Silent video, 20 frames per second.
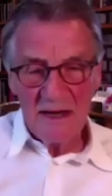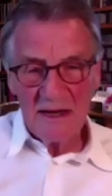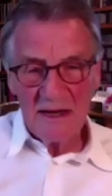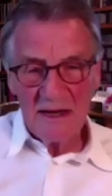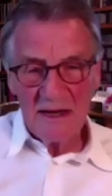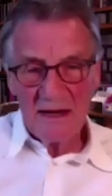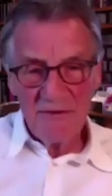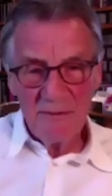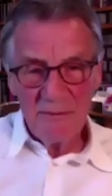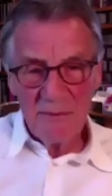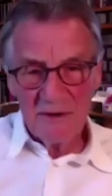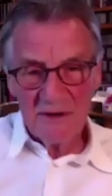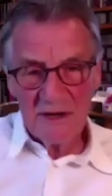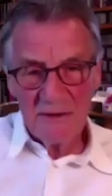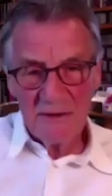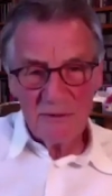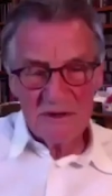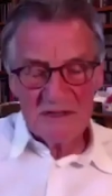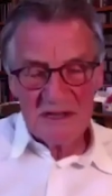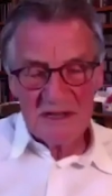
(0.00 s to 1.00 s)
everybody
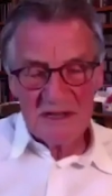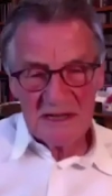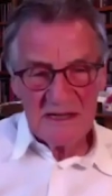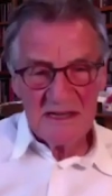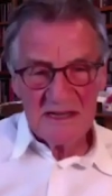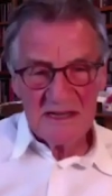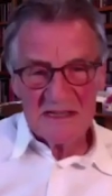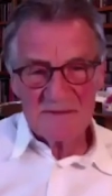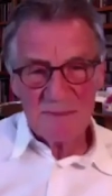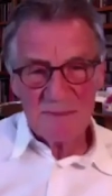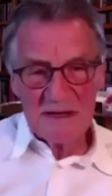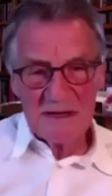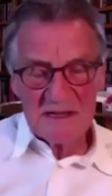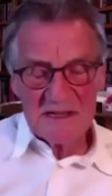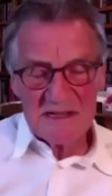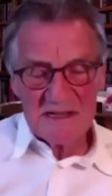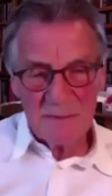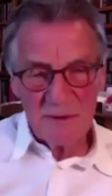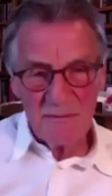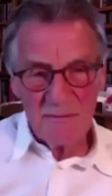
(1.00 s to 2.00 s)
was
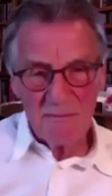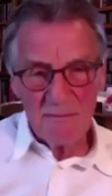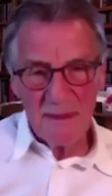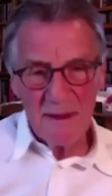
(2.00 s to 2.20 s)
indispensable.